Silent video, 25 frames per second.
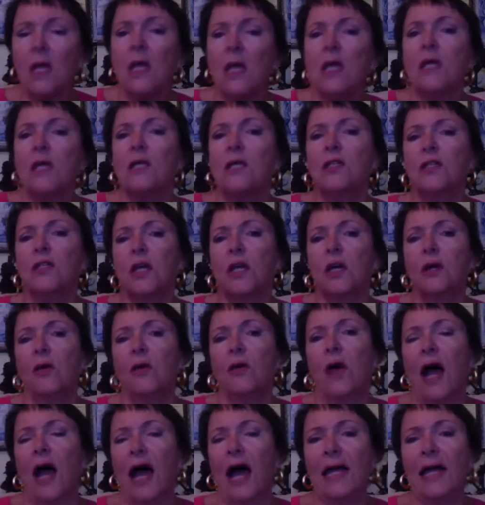
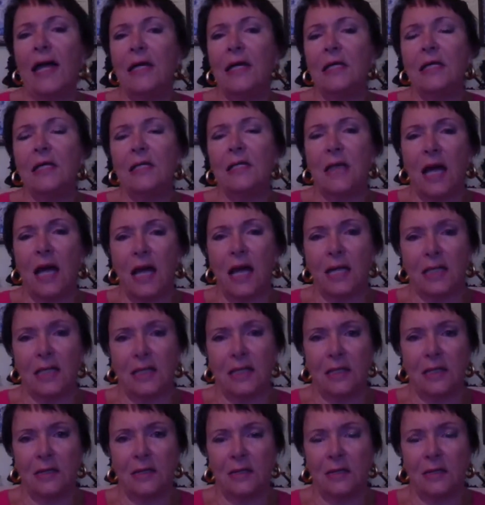So I
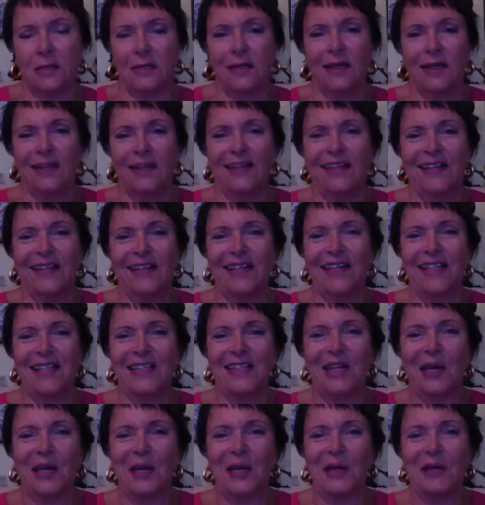decided that
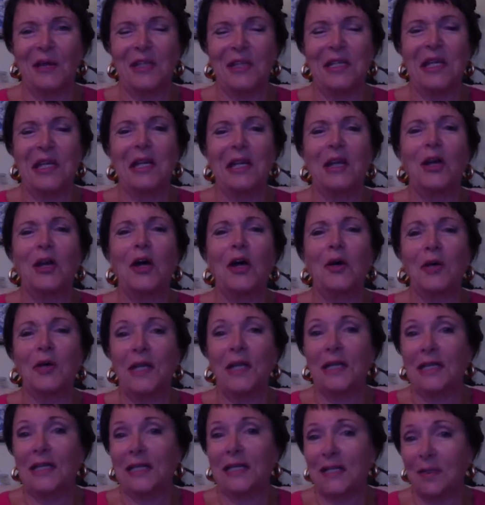this little girl
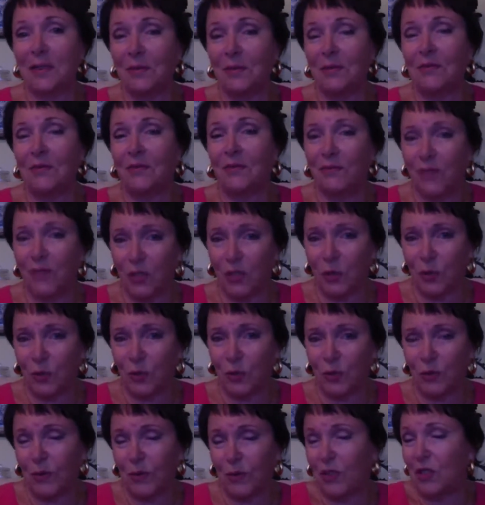needed some
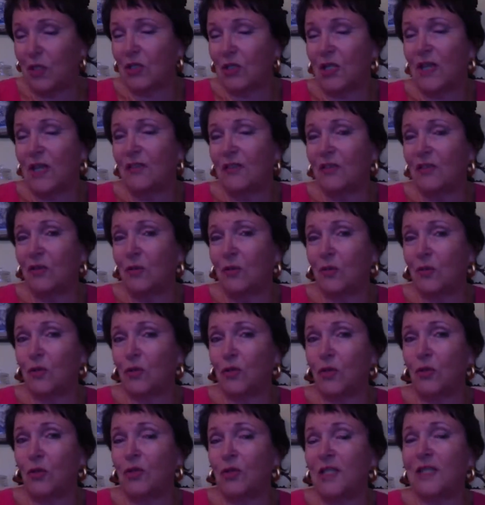visuals, because after all,
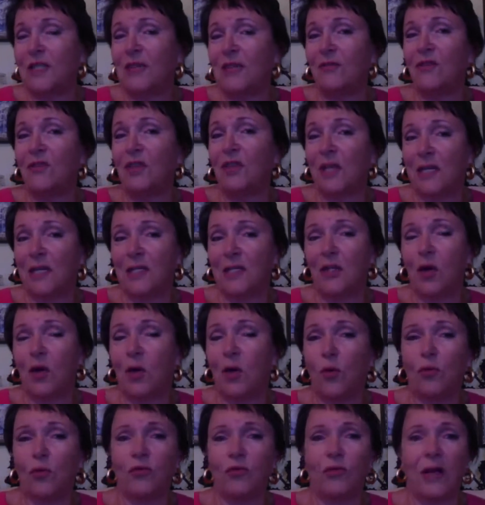she's only 7 years
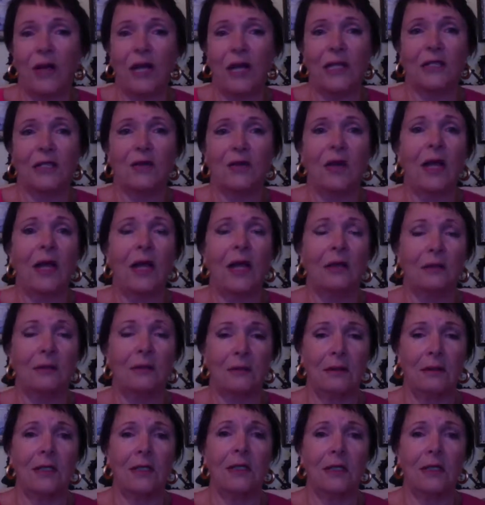old, right? So I
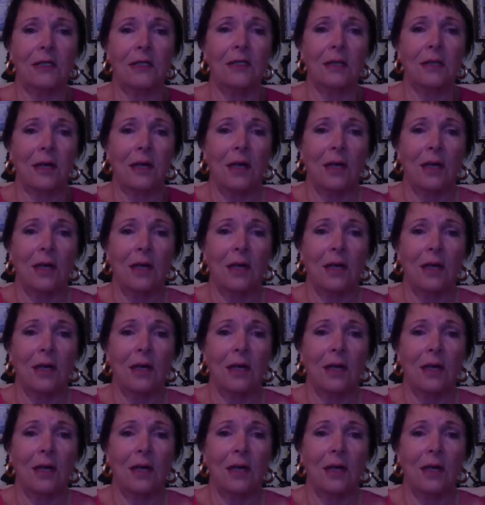needed to